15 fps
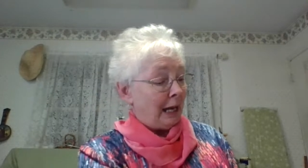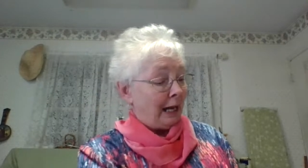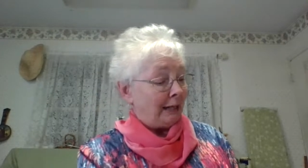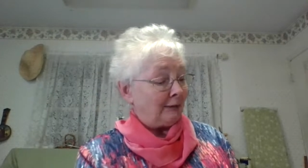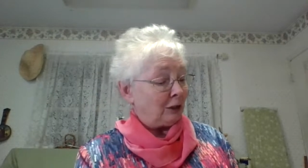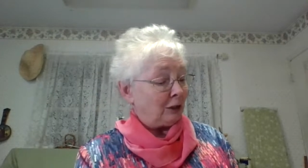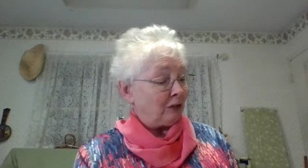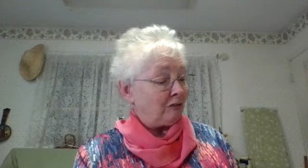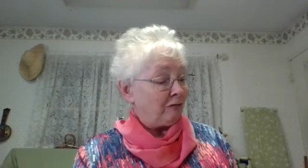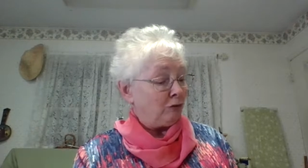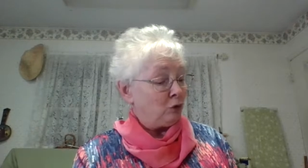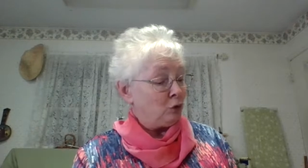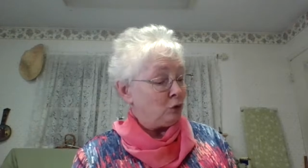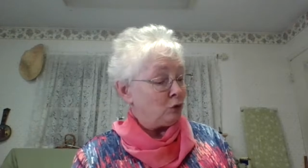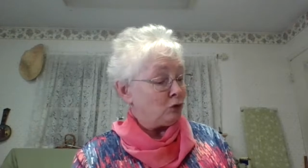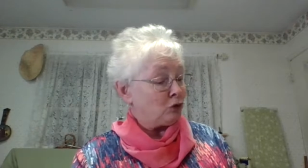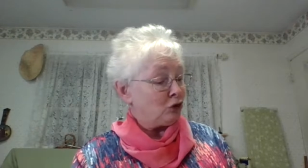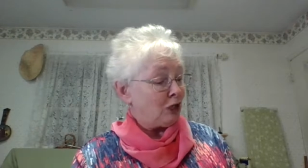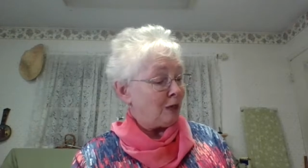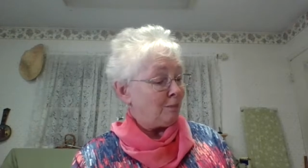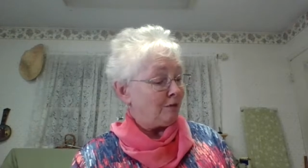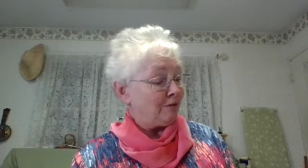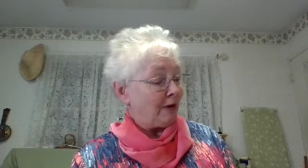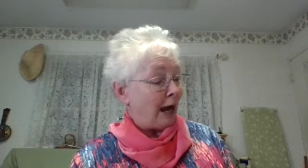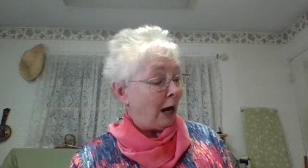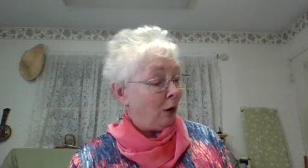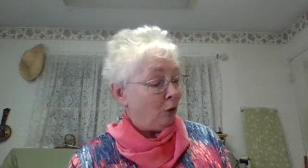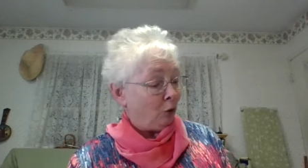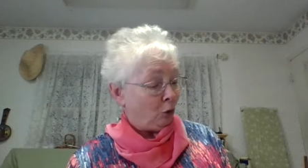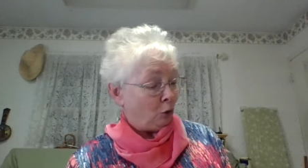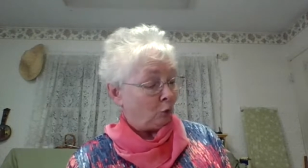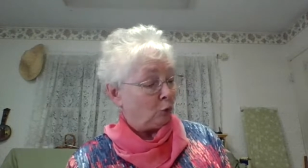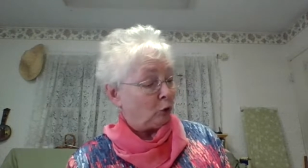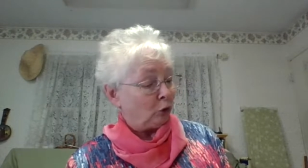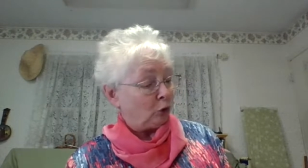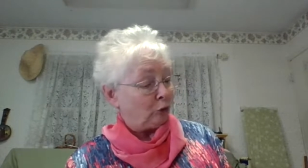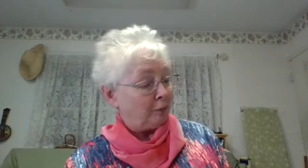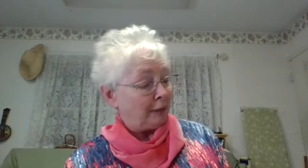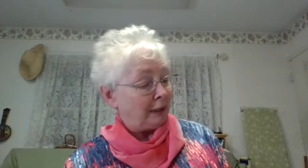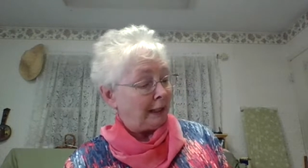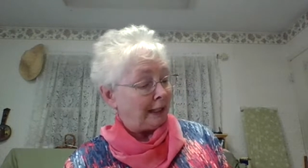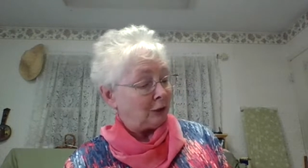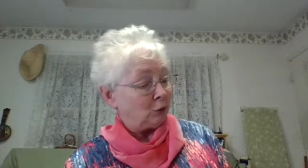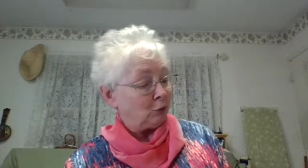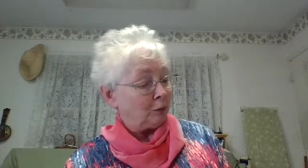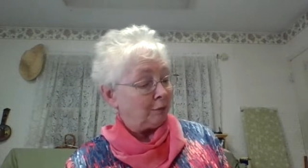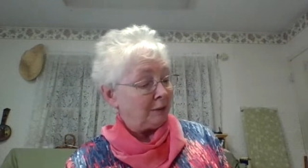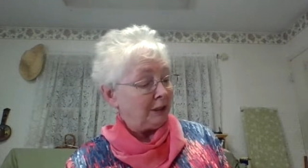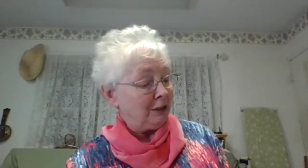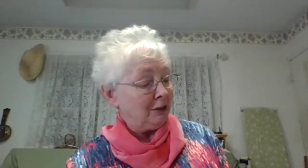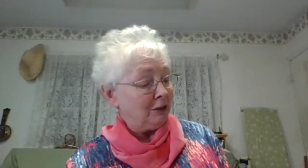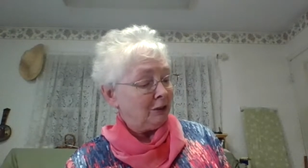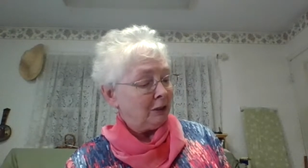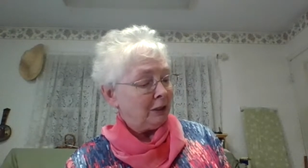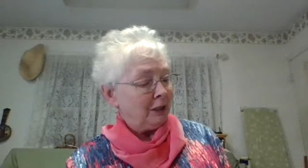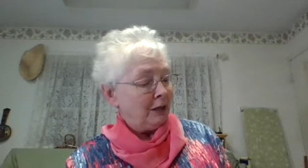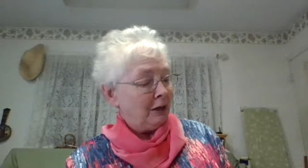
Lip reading: and the confused shape of our own world began to appear,